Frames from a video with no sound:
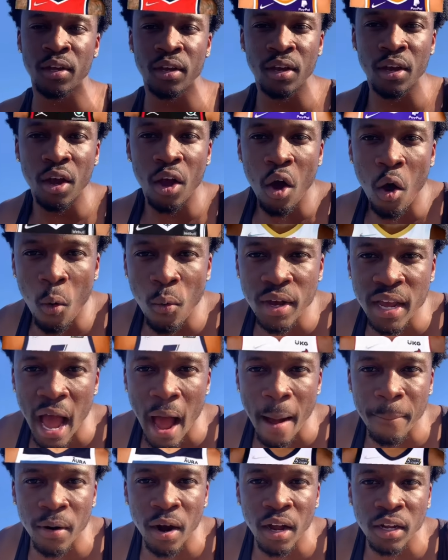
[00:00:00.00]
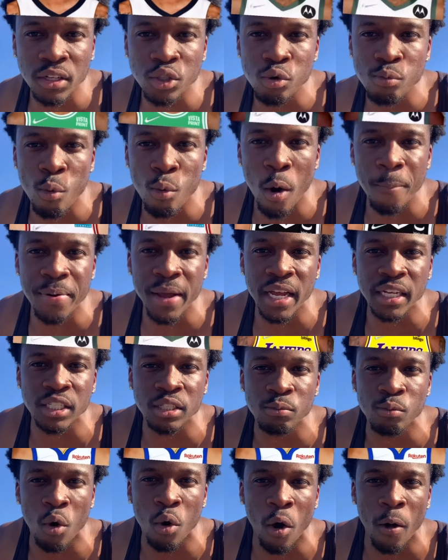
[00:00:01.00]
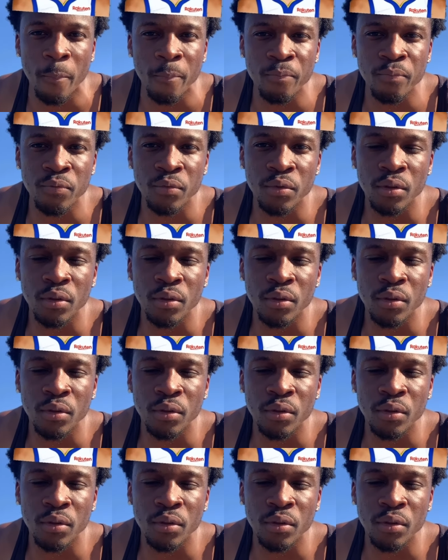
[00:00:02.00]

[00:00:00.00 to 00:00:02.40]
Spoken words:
Who we got, bro? Two more picks. Come on.